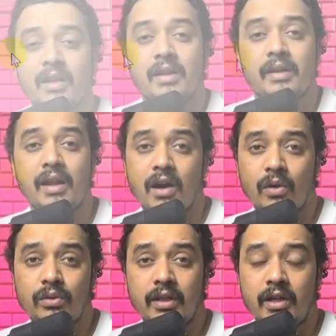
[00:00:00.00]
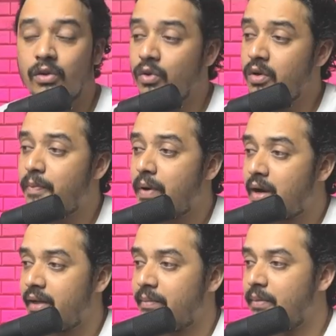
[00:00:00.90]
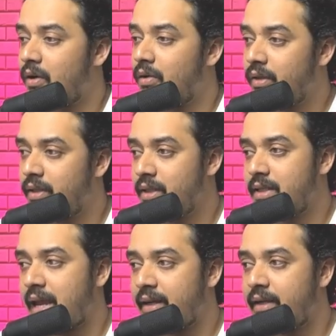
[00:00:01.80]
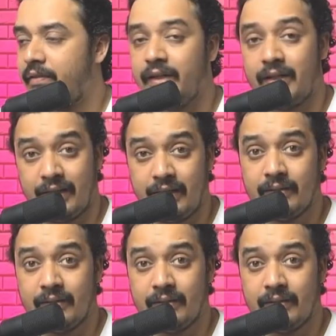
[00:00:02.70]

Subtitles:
Now the good part about this activity